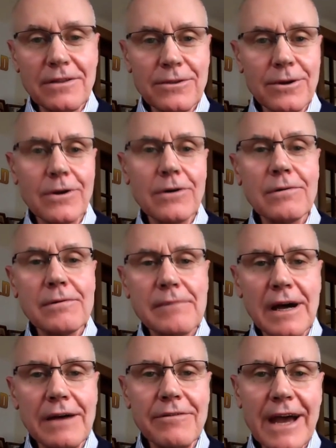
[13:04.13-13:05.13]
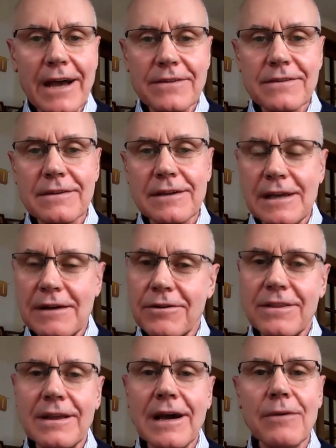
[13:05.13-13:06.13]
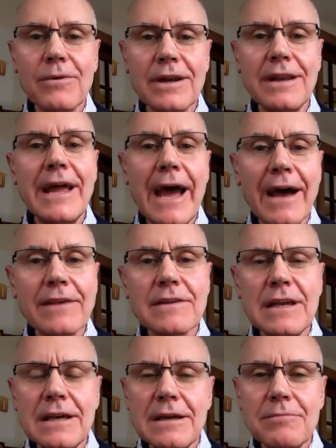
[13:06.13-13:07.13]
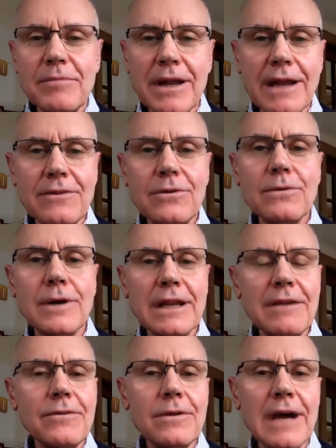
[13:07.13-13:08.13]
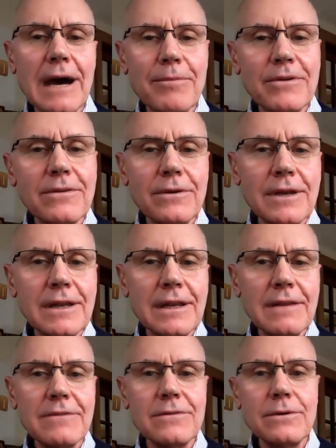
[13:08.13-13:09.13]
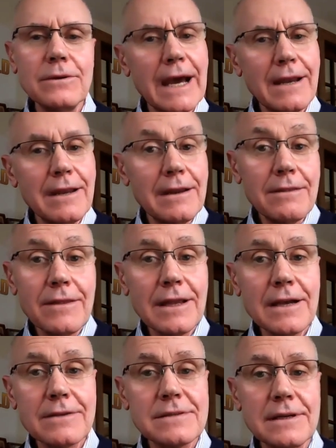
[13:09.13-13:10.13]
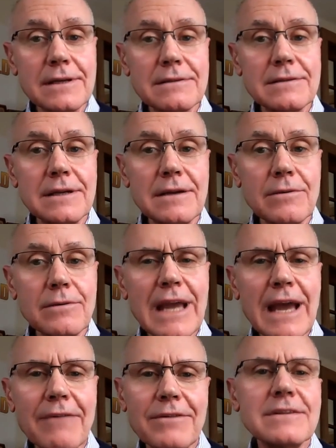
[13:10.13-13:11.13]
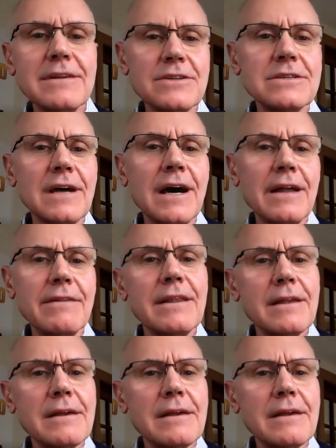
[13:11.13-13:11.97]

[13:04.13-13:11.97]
thorough. I've asked everything I wanted to ask, but I do want to give you the opportunity to add anything else that we haven't touched on.